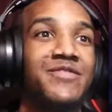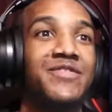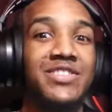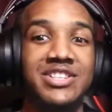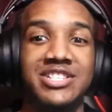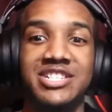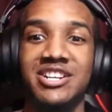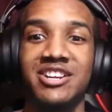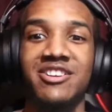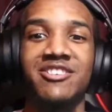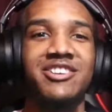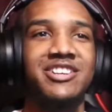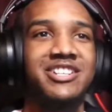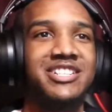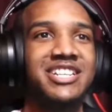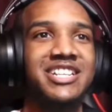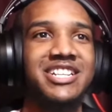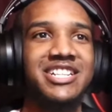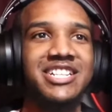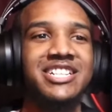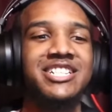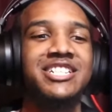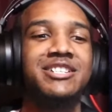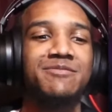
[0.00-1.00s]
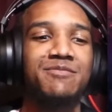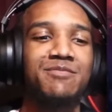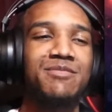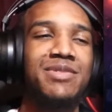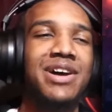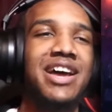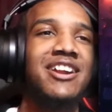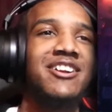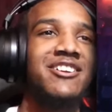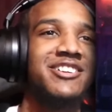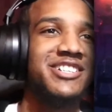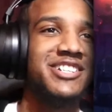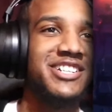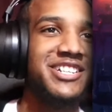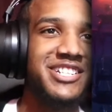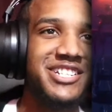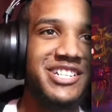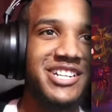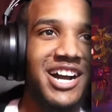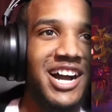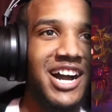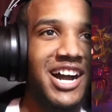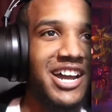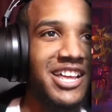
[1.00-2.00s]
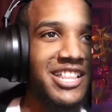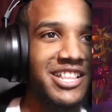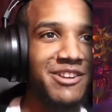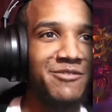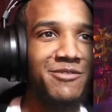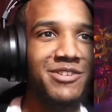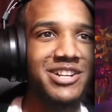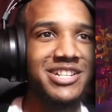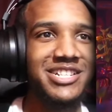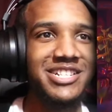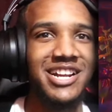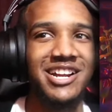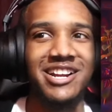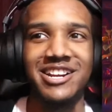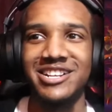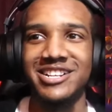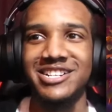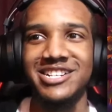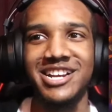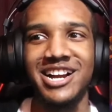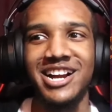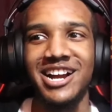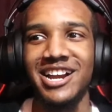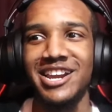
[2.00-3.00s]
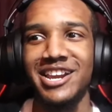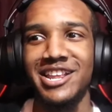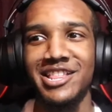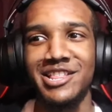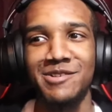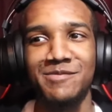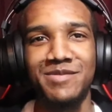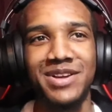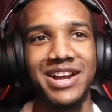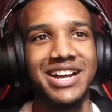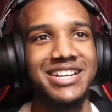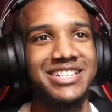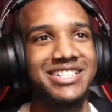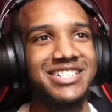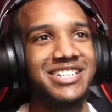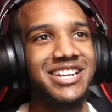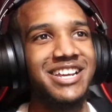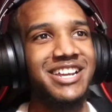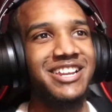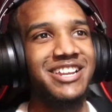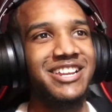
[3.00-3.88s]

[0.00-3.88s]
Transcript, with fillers: Seriously, this is better CGI than what Sonic's gotten in the past 10